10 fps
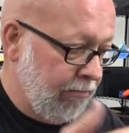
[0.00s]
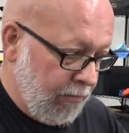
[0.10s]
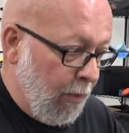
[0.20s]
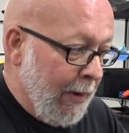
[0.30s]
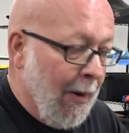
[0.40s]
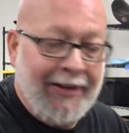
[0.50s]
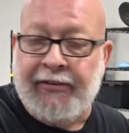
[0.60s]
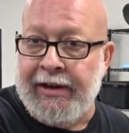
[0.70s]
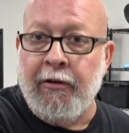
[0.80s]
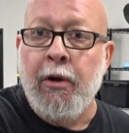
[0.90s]
we want
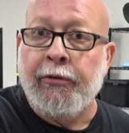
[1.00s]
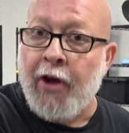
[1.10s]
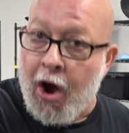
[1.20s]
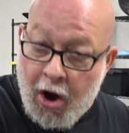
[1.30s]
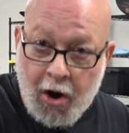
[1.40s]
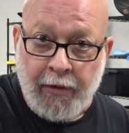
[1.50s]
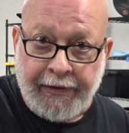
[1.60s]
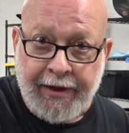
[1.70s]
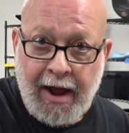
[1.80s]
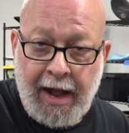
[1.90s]
zeros all
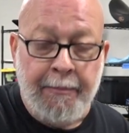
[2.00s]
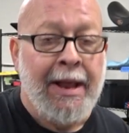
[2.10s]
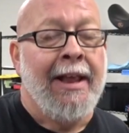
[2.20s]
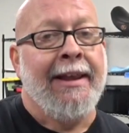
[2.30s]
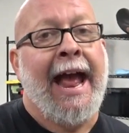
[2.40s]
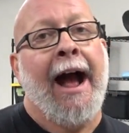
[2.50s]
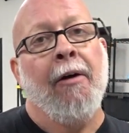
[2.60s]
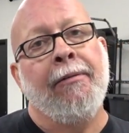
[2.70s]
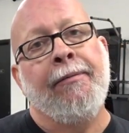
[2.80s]
the time. Now,